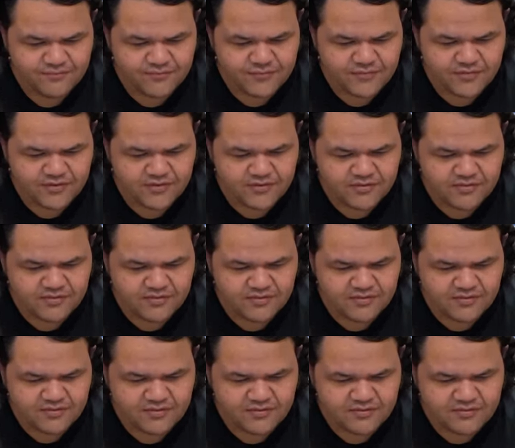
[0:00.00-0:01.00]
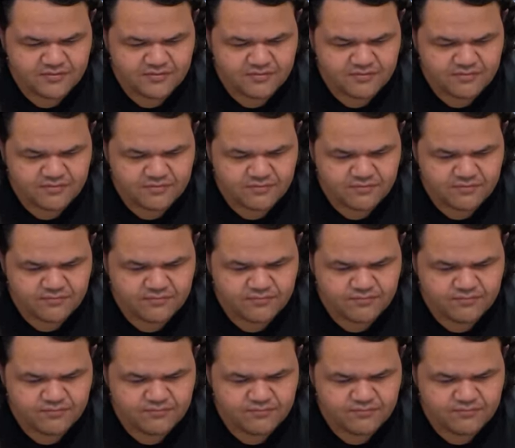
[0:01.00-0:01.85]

(silence)